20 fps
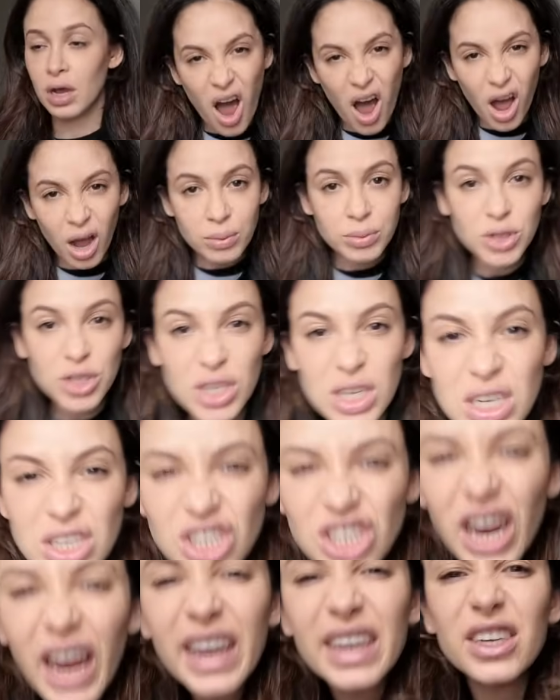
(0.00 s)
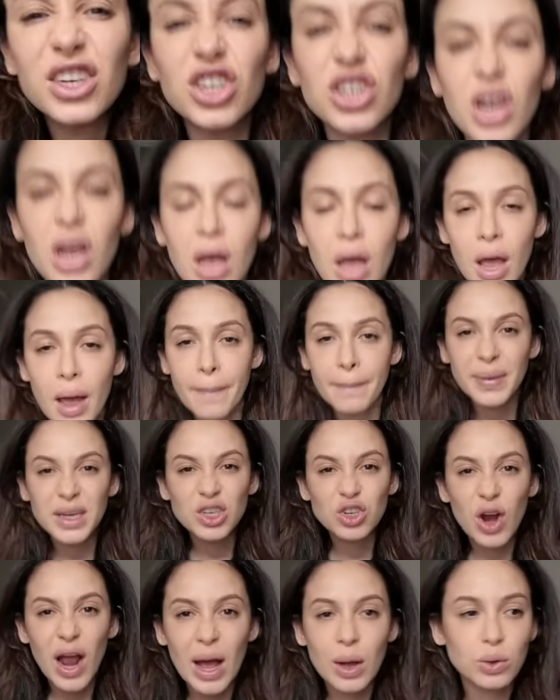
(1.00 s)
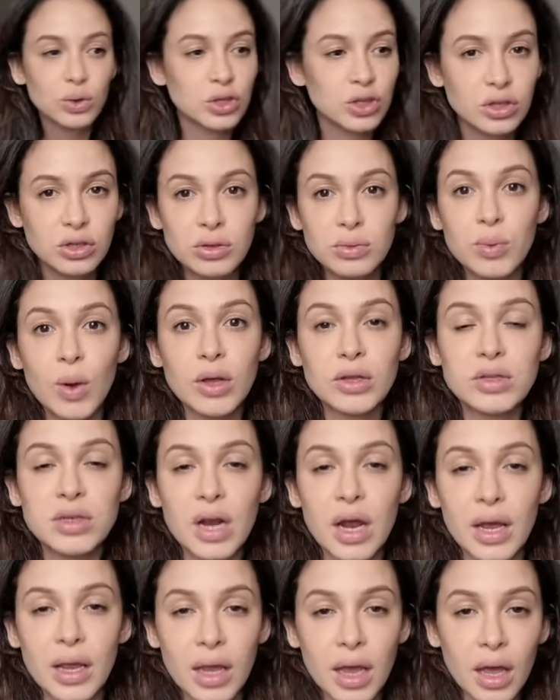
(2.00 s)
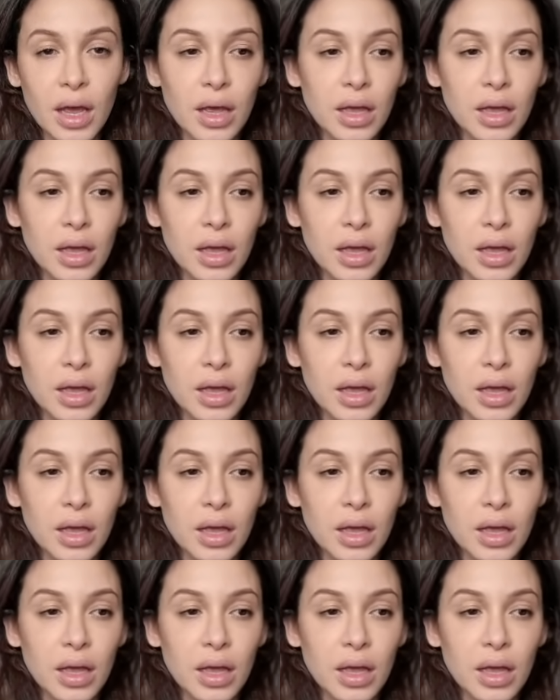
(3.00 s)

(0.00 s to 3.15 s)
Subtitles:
I'm just going to change my trousers whilst I